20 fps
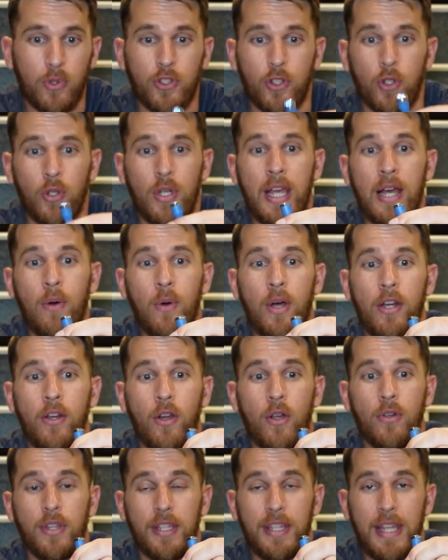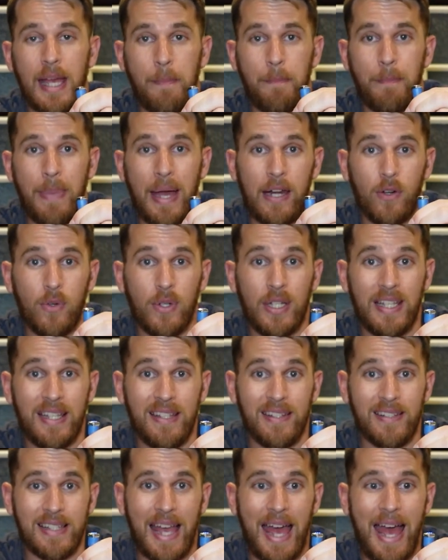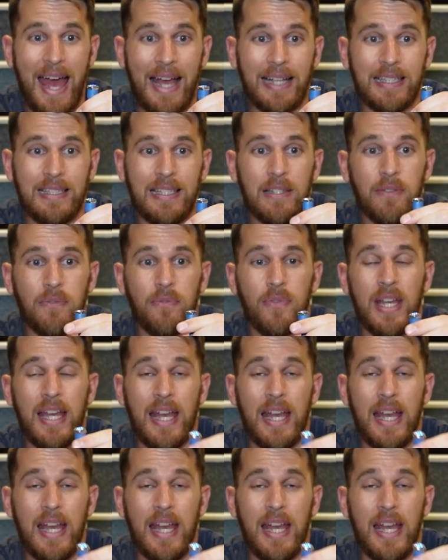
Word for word: So now I know that that battery is active.